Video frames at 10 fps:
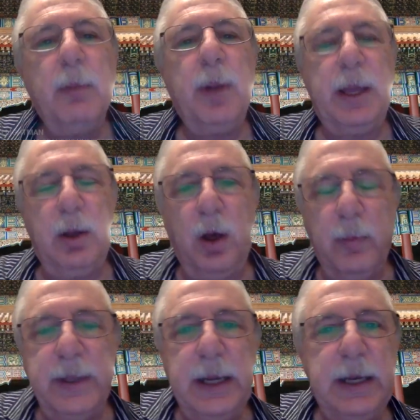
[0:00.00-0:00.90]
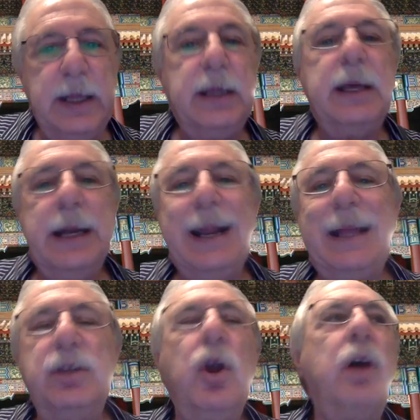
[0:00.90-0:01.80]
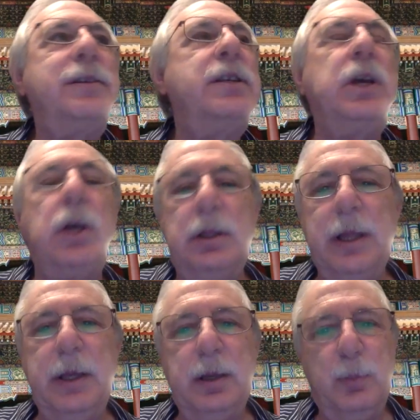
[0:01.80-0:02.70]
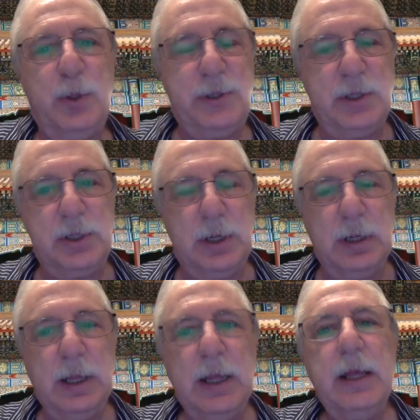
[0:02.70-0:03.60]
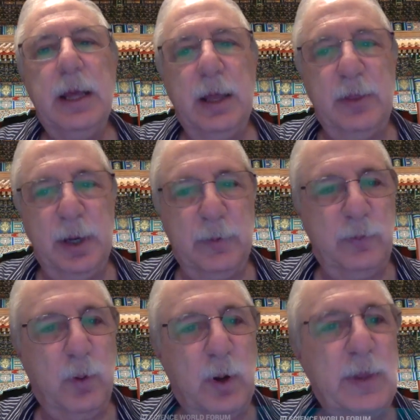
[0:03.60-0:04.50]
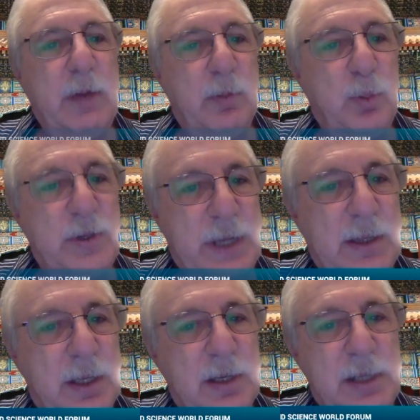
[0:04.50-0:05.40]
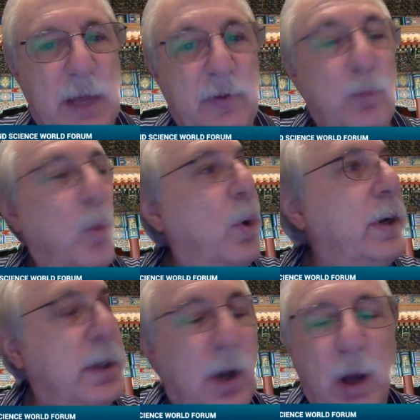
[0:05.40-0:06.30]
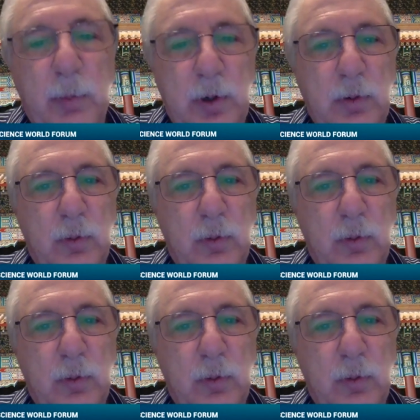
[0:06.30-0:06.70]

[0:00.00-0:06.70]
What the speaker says: by culminating in an agnostic-like position, and therefore they were presented as having more in common